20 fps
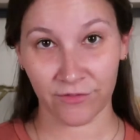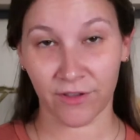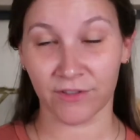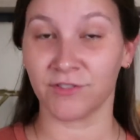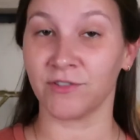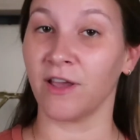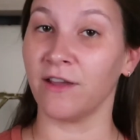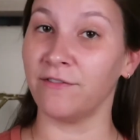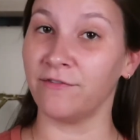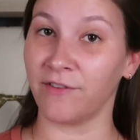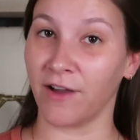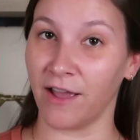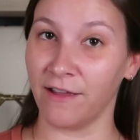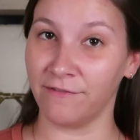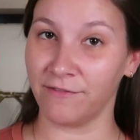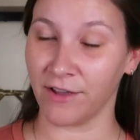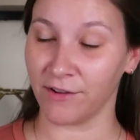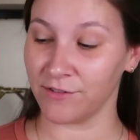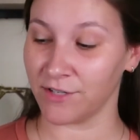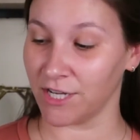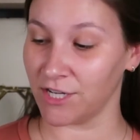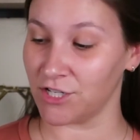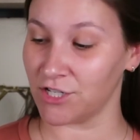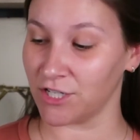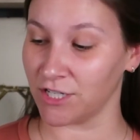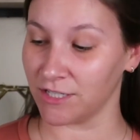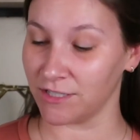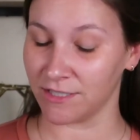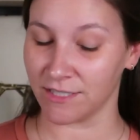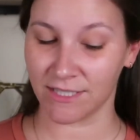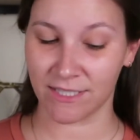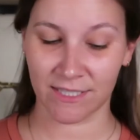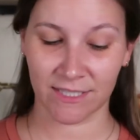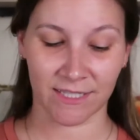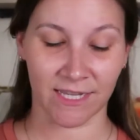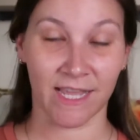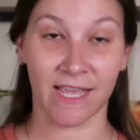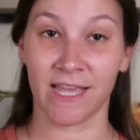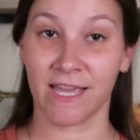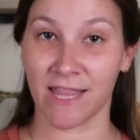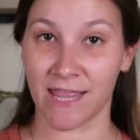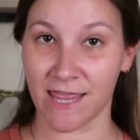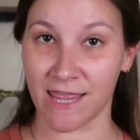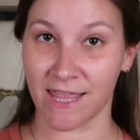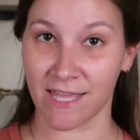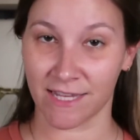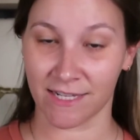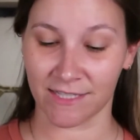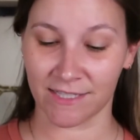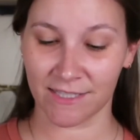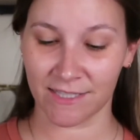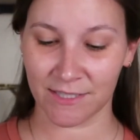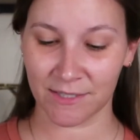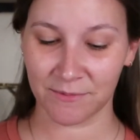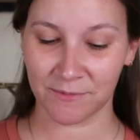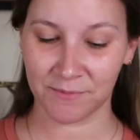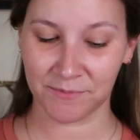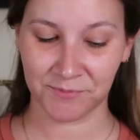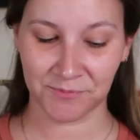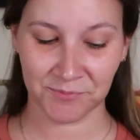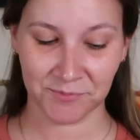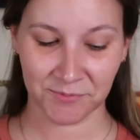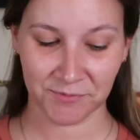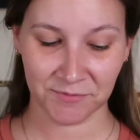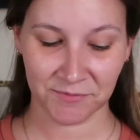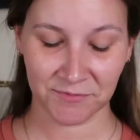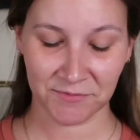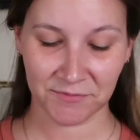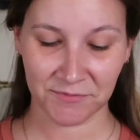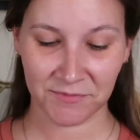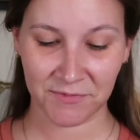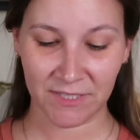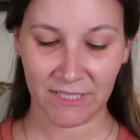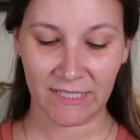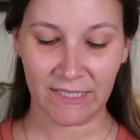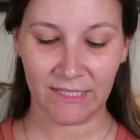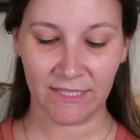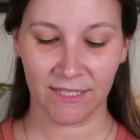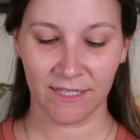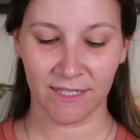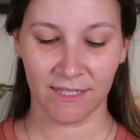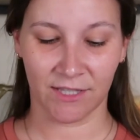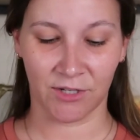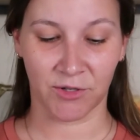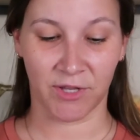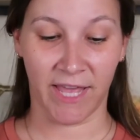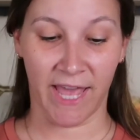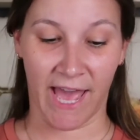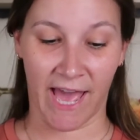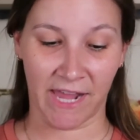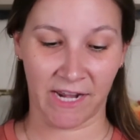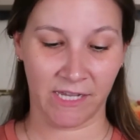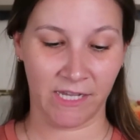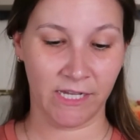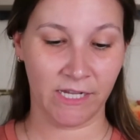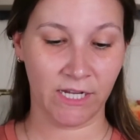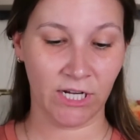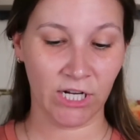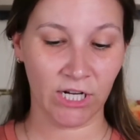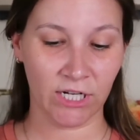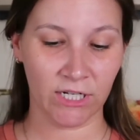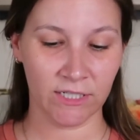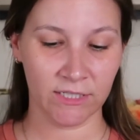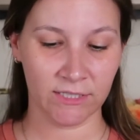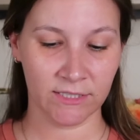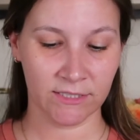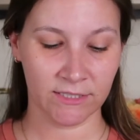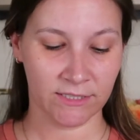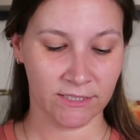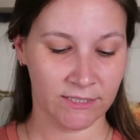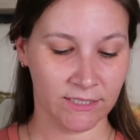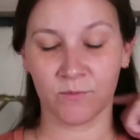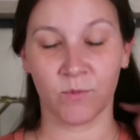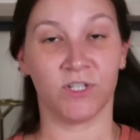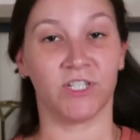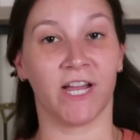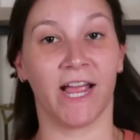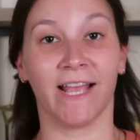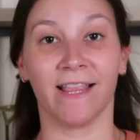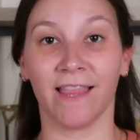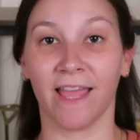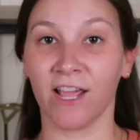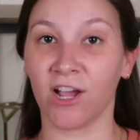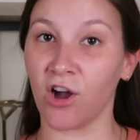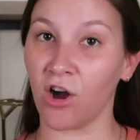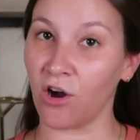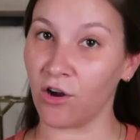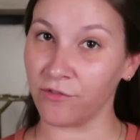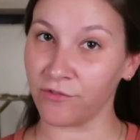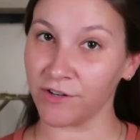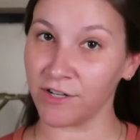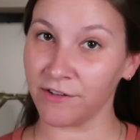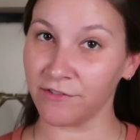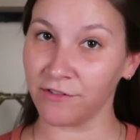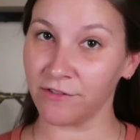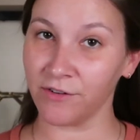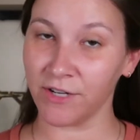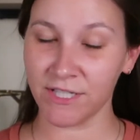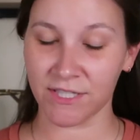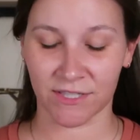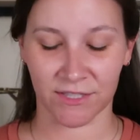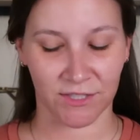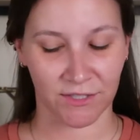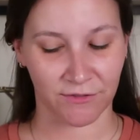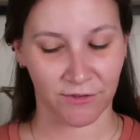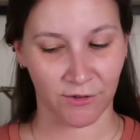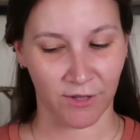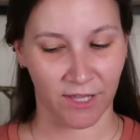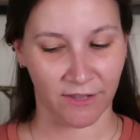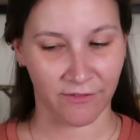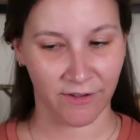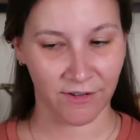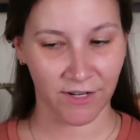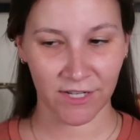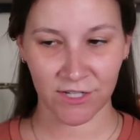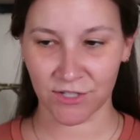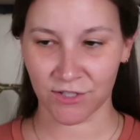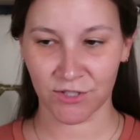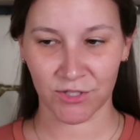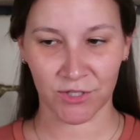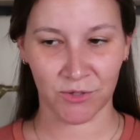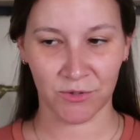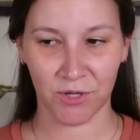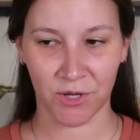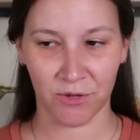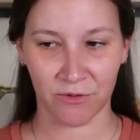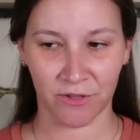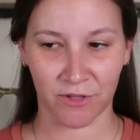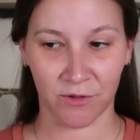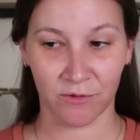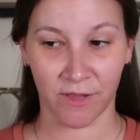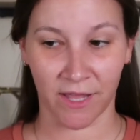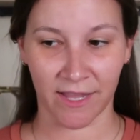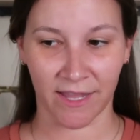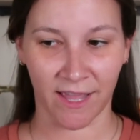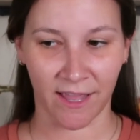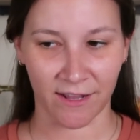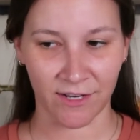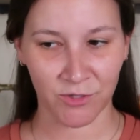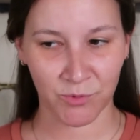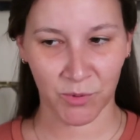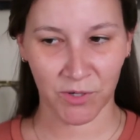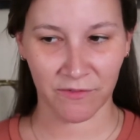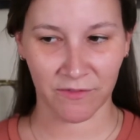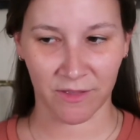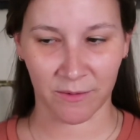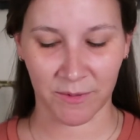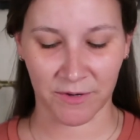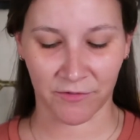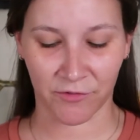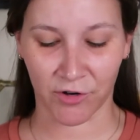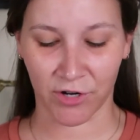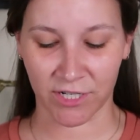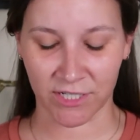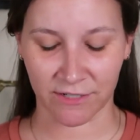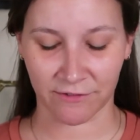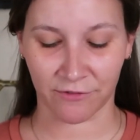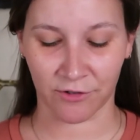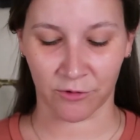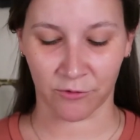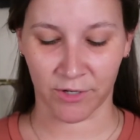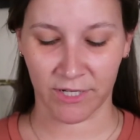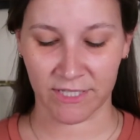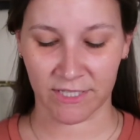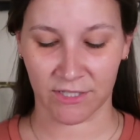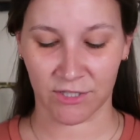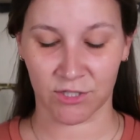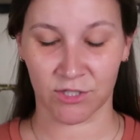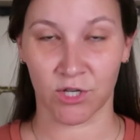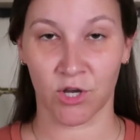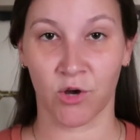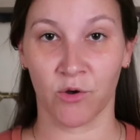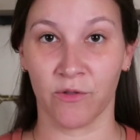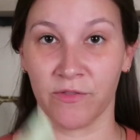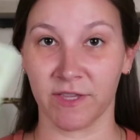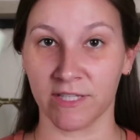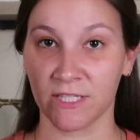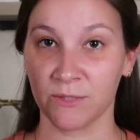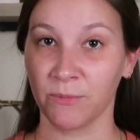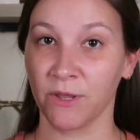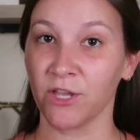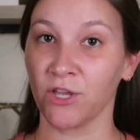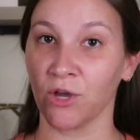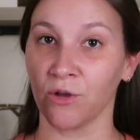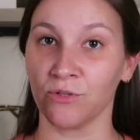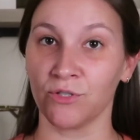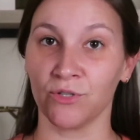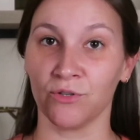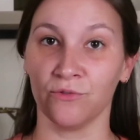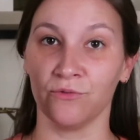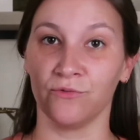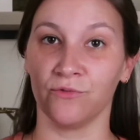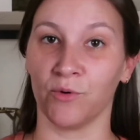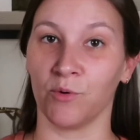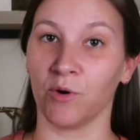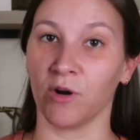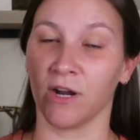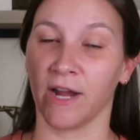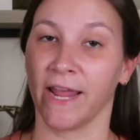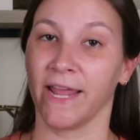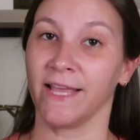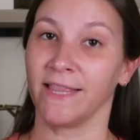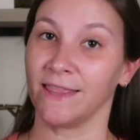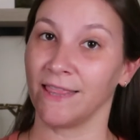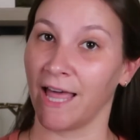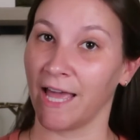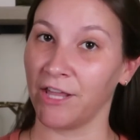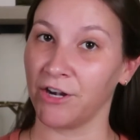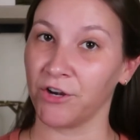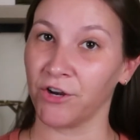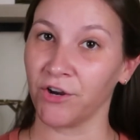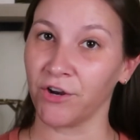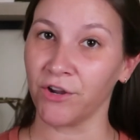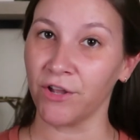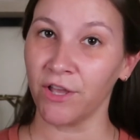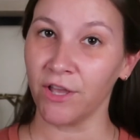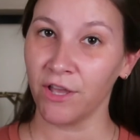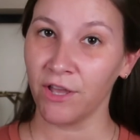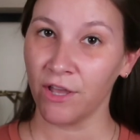So I have 5 foundations in this little caddy here, which I like all for different reasons. If you like foundations, you know that you like each one of them for a different reason. So this is my go-to for a lighter